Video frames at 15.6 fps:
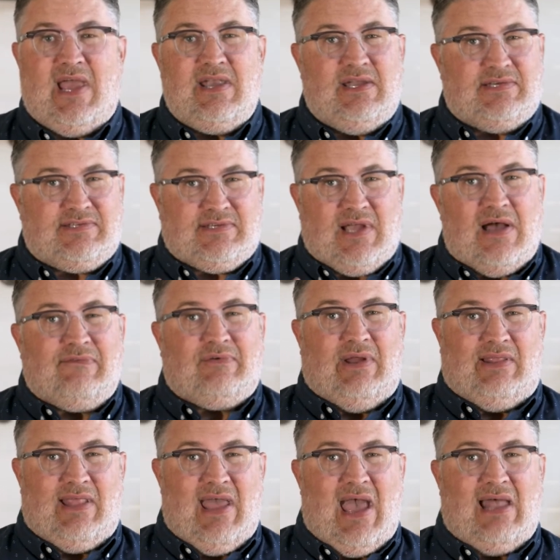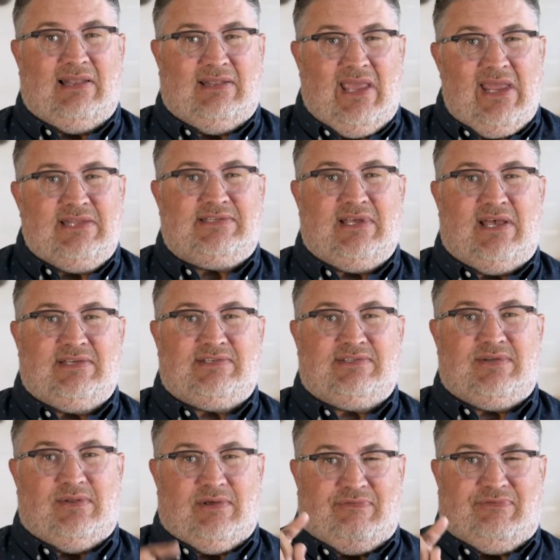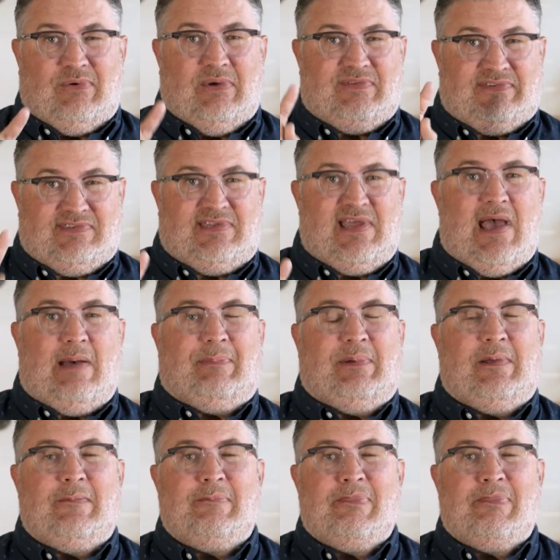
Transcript: And discovering that leads us to the fourth step